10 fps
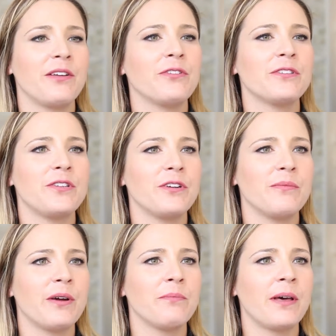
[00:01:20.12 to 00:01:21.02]
I first heard
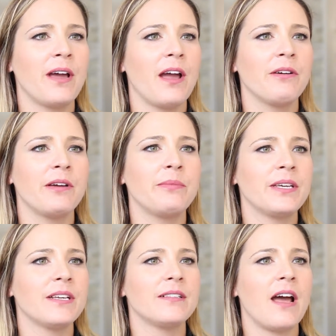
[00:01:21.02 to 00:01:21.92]
about Belkyra
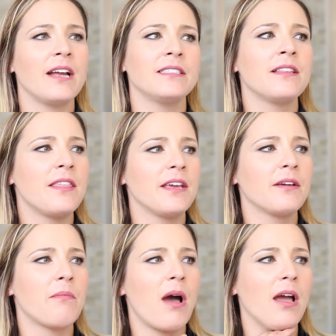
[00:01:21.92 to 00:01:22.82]
because I didn't
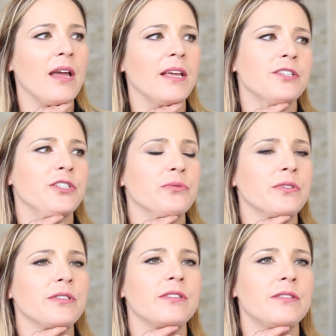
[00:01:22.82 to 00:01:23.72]
think my issue
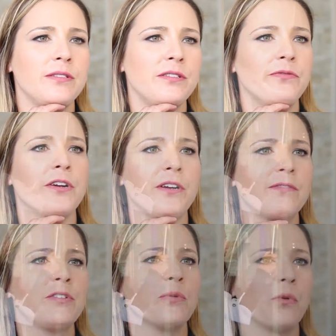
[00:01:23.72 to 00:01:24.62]
was severe enough to